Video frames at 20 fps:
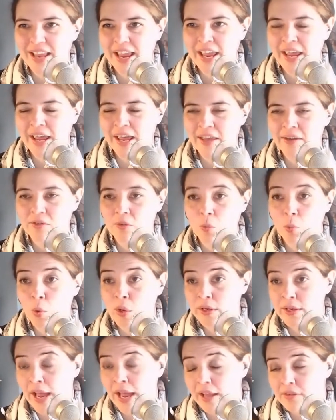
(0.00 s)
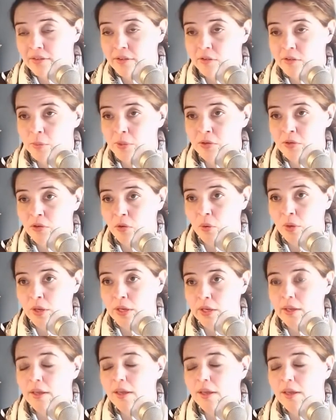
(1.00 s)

and what NASA's been doing.